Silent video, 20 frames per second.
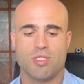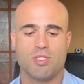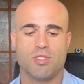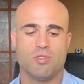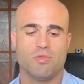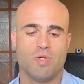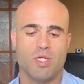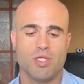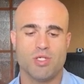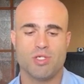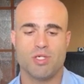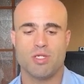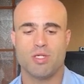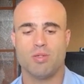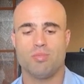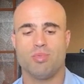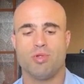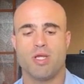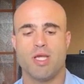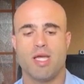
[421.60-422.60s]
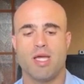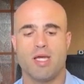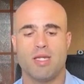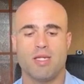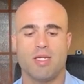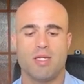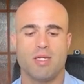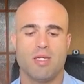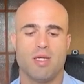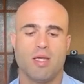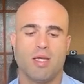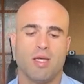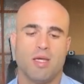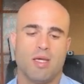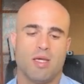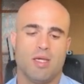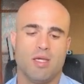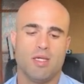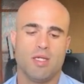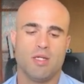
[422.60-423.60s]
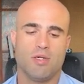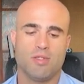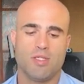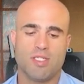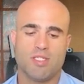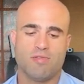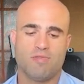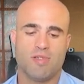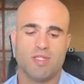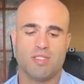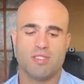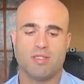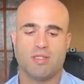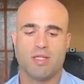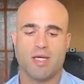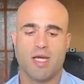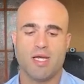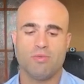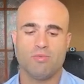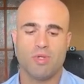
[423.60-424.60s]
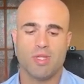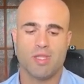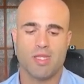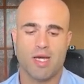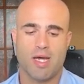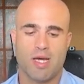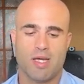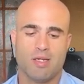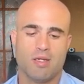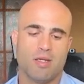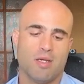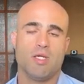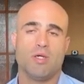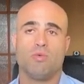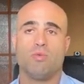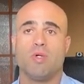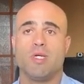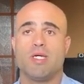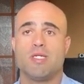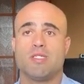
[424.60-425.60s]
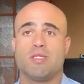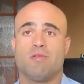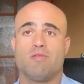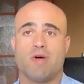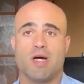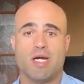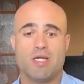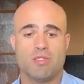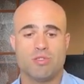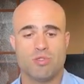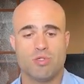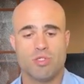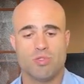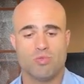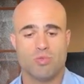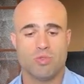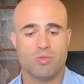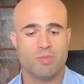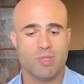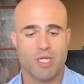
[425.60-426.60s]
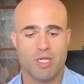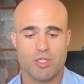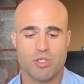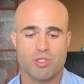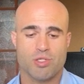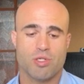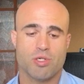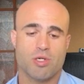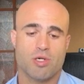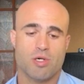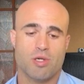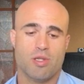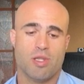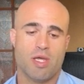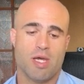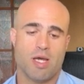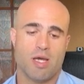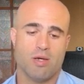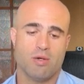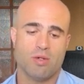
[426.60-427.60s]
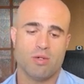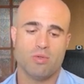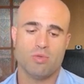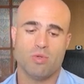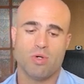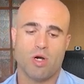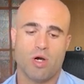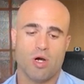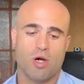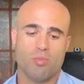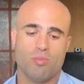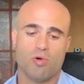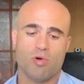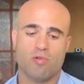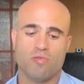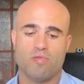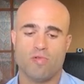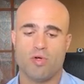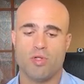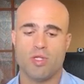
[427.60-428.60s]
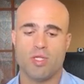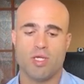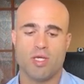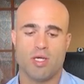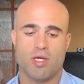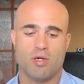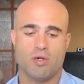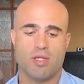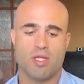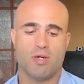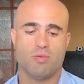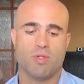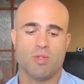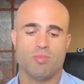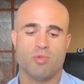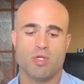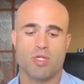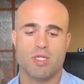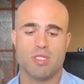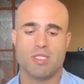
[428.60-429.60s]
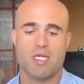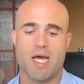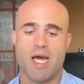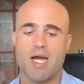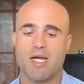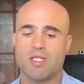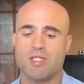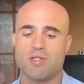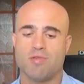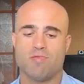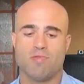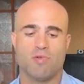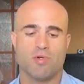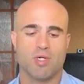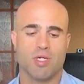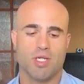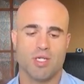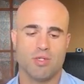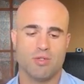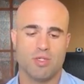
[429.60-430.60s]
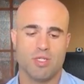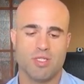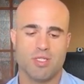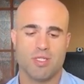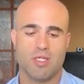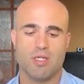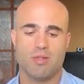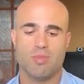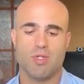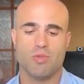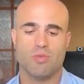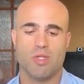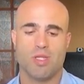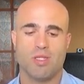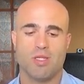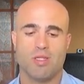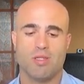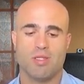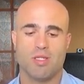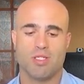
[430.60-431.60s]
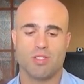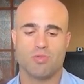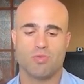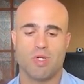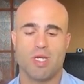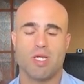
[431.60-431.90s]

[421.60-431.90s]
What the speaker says: situation and plan, and this fits in line with that, we as advisors will make sure that our portfolio that we put into action for you is going to be within this